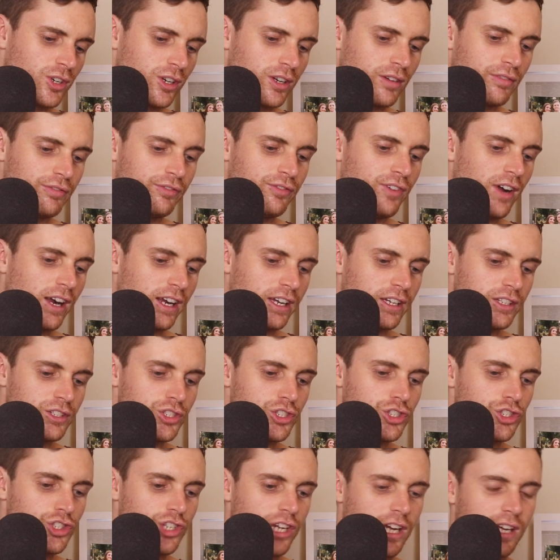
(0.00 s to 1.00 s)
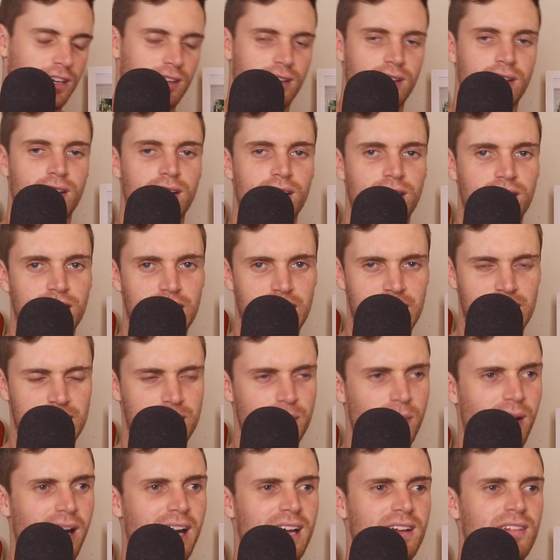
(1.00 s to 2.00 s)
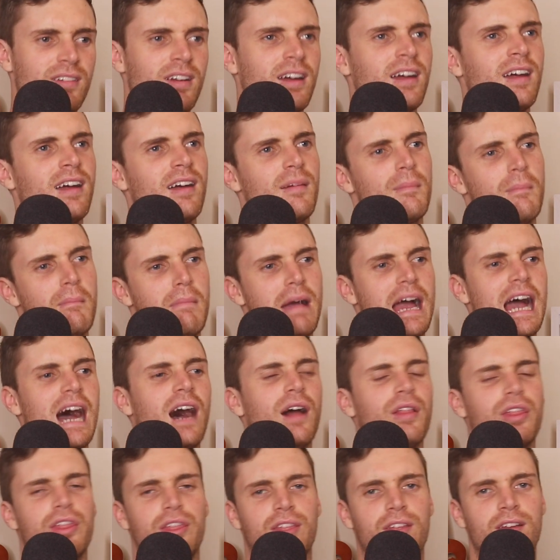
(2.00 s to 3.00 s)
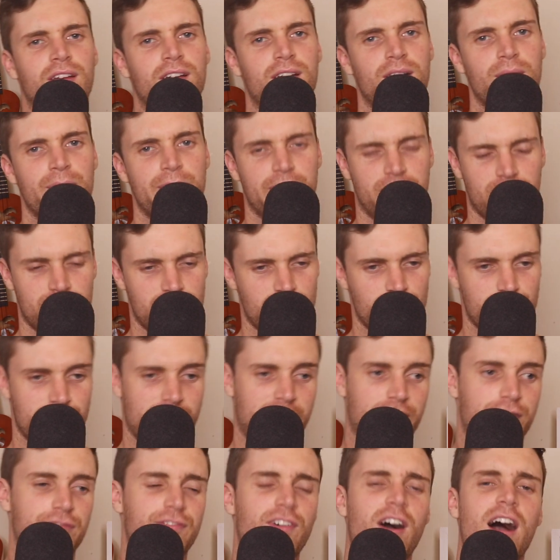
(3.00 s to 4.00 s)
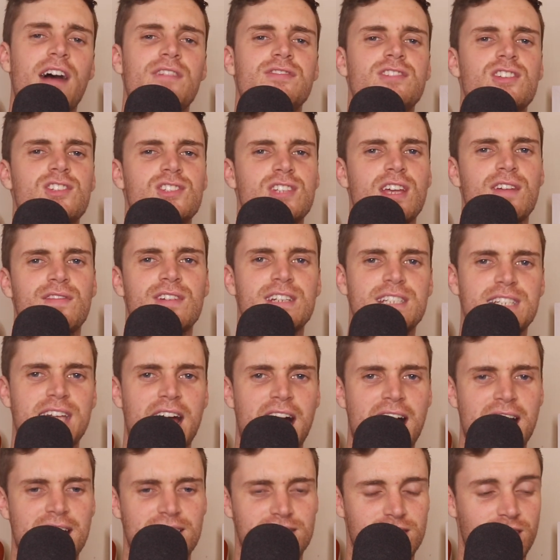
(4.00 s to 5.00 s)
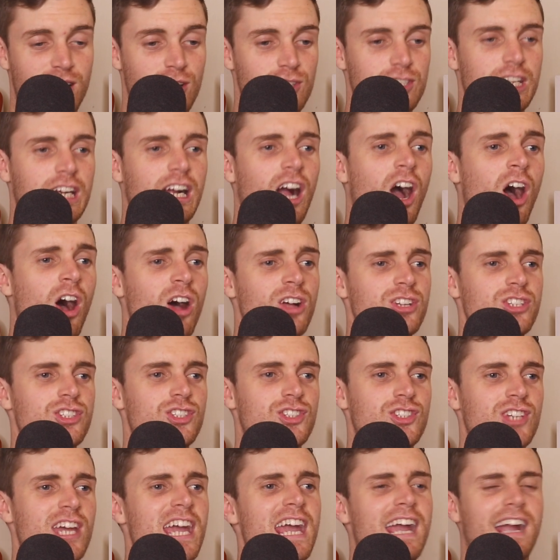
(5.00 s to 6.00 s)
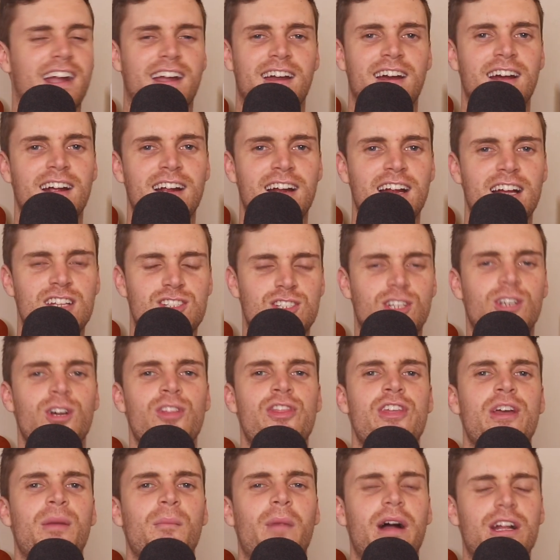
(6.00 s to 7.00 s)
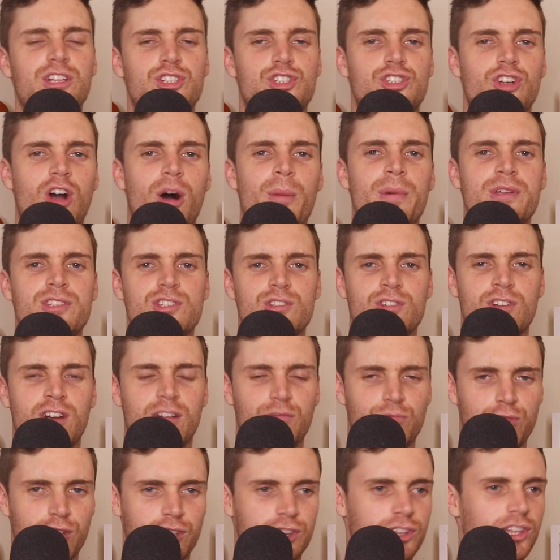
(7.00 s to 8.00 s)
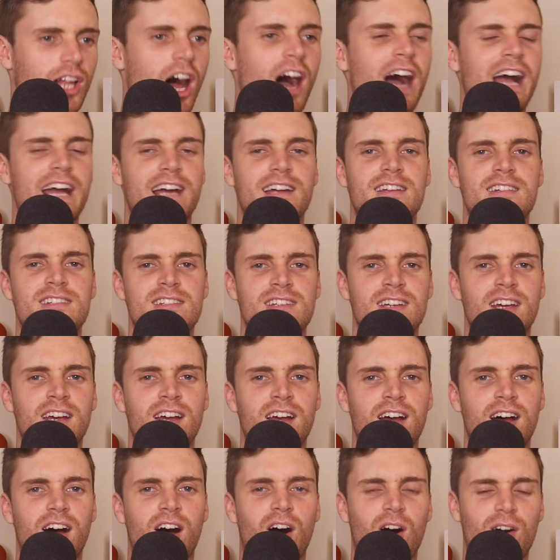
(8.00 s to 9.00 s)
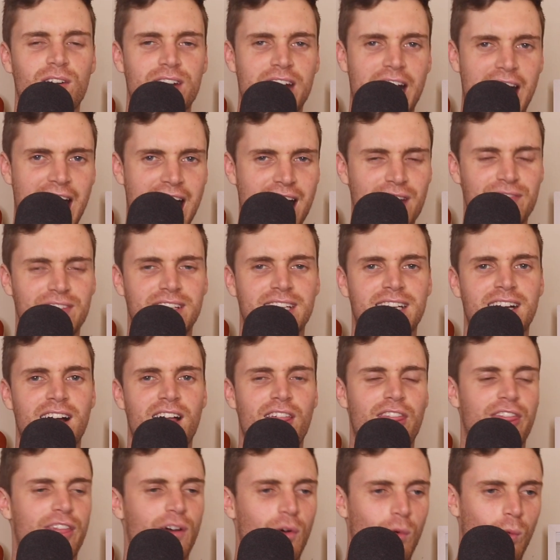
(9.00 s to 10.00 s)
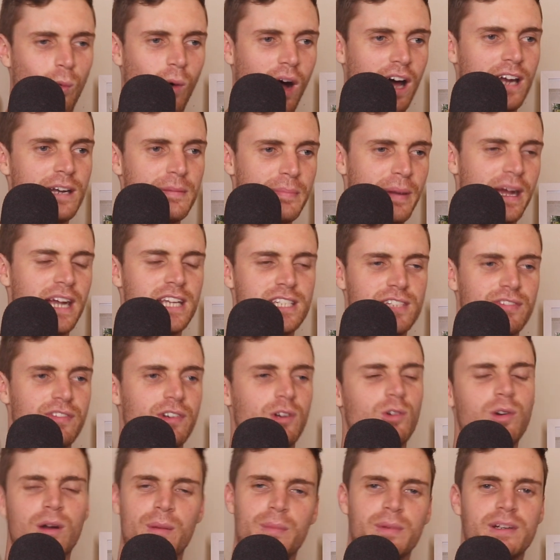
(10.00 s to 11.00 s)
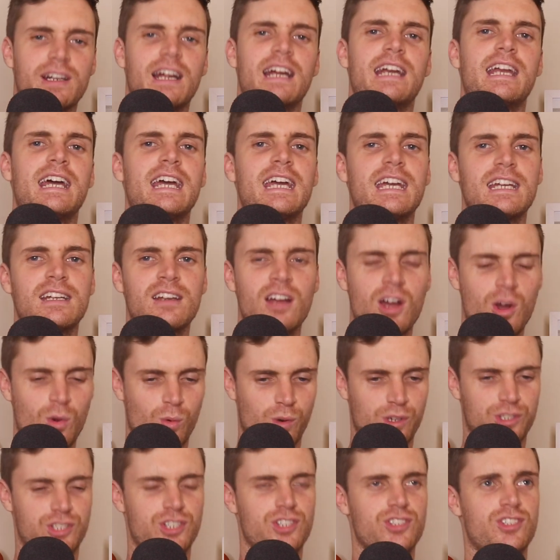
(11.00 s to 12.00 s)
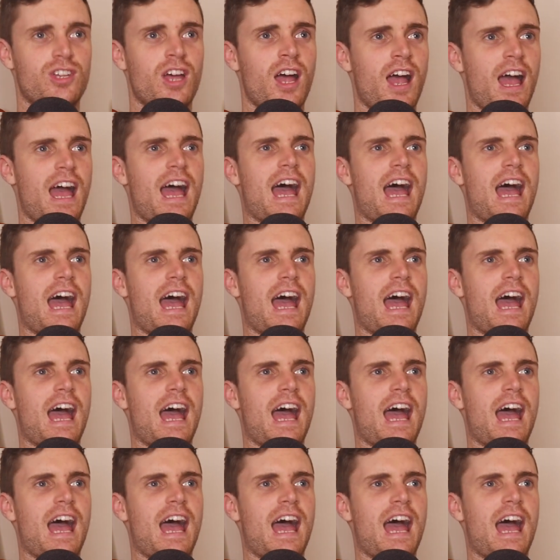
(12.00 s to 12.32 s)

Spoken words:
took a fucking shit in my mouth because he's like 5 to 7 days, and I was like, oh, sick. It's a good thing my job isn't reliant on having the one piece of equipment I need, which is